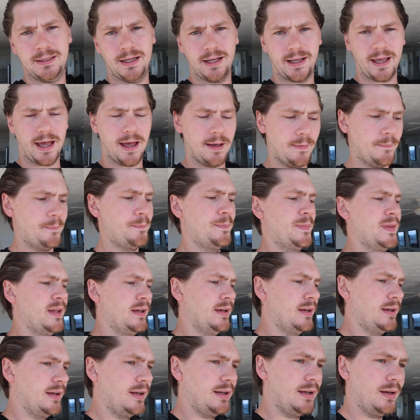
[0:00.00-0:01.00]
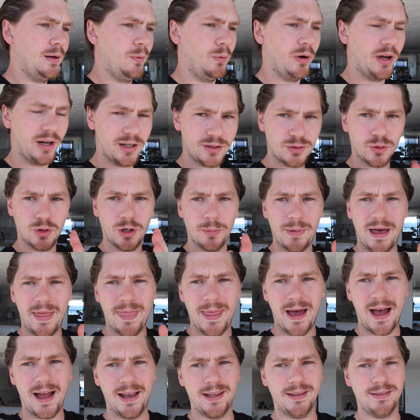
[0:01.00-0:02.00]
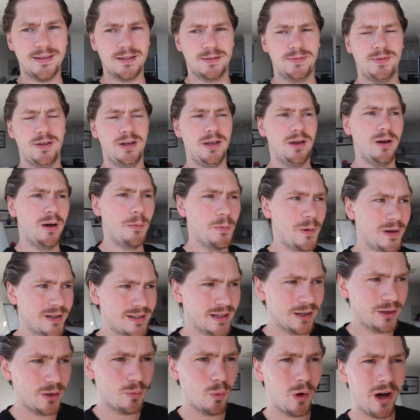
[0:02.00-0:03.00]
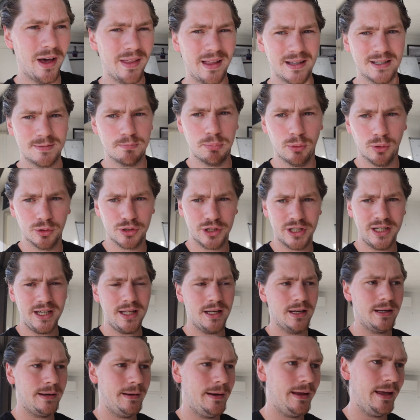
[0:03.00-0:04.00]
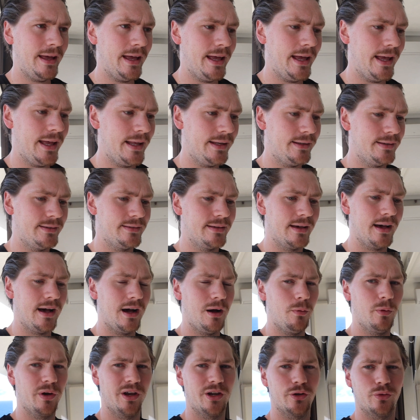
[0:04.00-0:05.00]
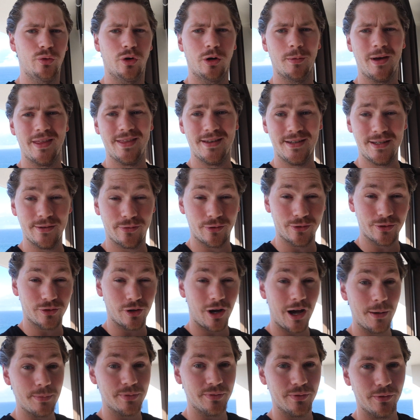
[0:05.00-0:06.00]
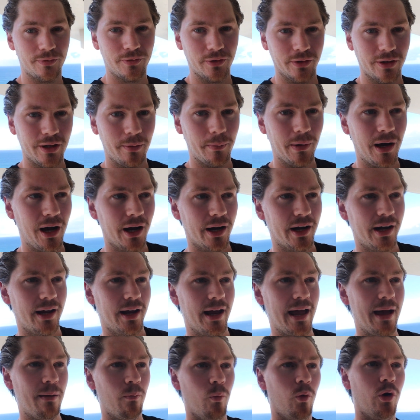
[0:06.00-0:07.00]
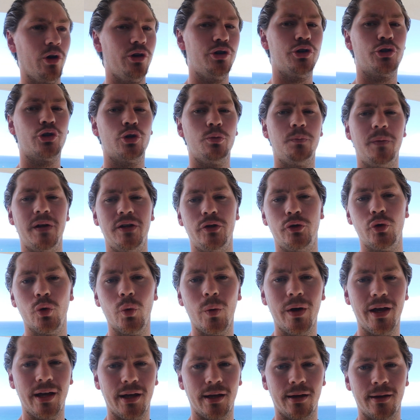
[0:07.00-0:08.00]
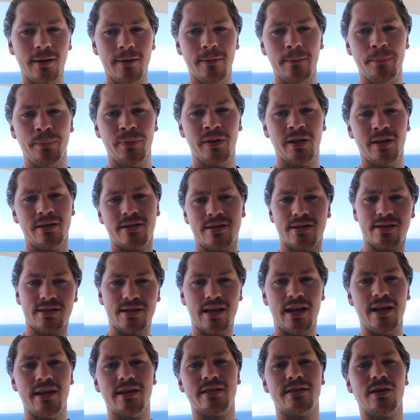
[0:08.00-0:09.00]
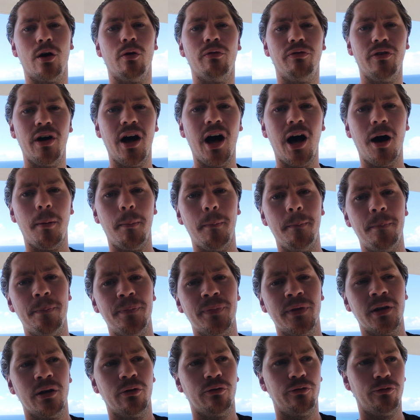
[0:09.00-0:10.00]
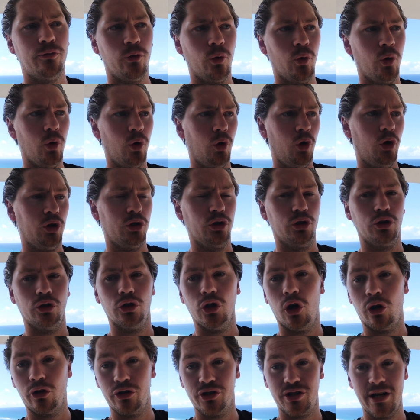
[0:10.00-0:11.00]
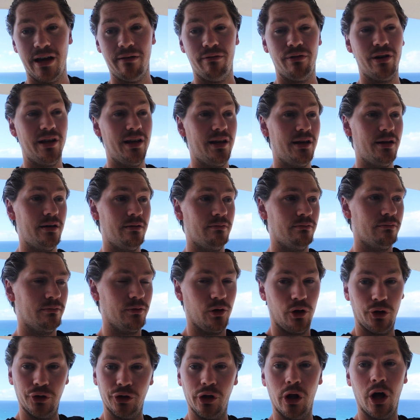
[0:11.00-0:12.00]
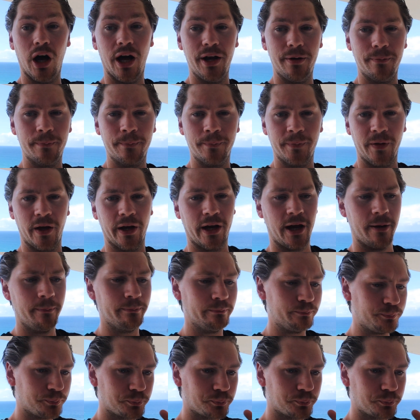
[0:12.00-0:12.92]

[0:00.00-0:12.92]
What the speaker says: Okay, we're going to talk about that in this video. I'm going to tell you why that's bullshit. And we're going to talk about the different types of affiliate marketing and what you should be doing to set yourself up for longevity online. Okay.